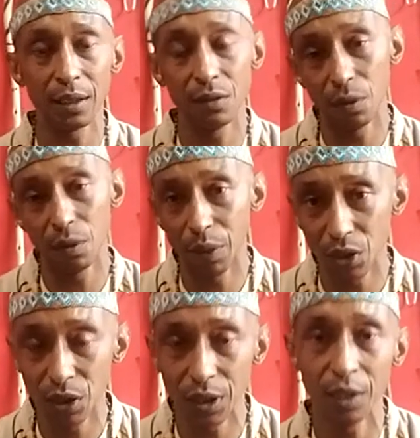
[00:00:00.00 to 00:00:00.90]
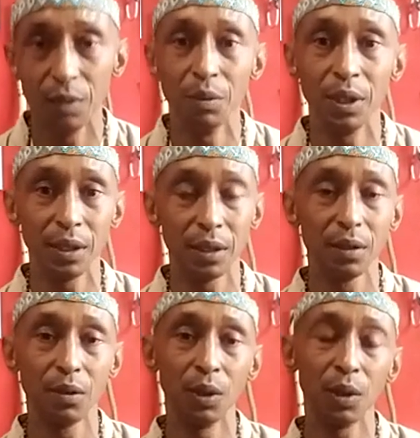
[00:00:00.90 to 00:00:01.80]
information in me
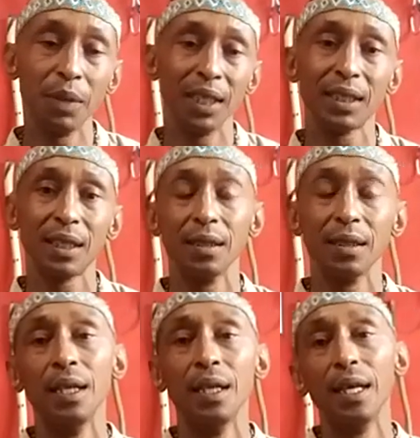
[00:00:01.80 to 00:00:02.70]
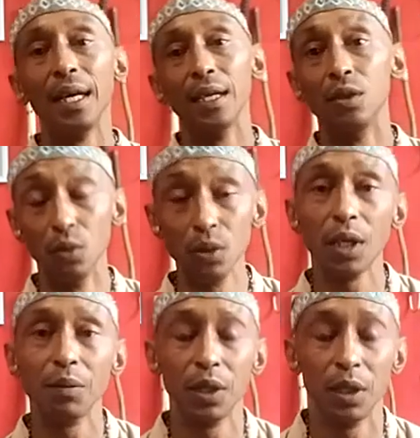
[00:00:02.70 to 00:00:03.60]
with my skill and do
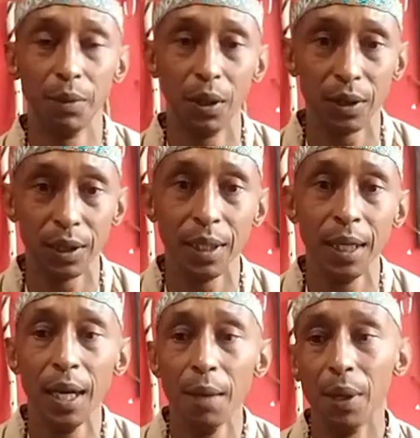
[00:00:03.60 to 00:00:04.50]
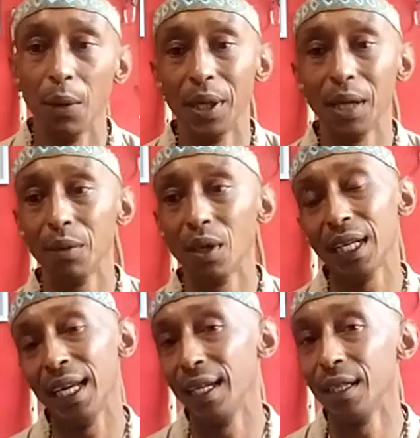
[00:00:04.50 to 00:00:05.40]
something about it. But when I'm not
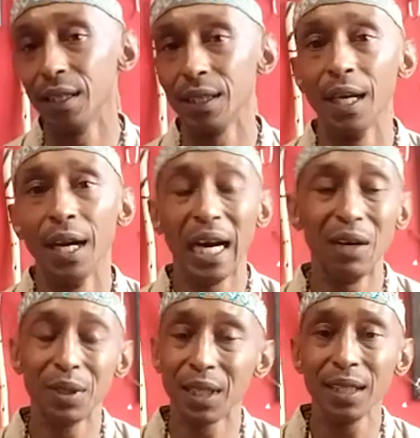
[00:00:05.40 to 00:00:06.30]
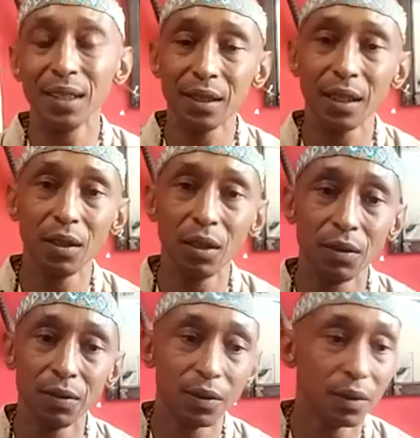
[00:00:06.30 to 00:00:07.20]
angry, I would rather think of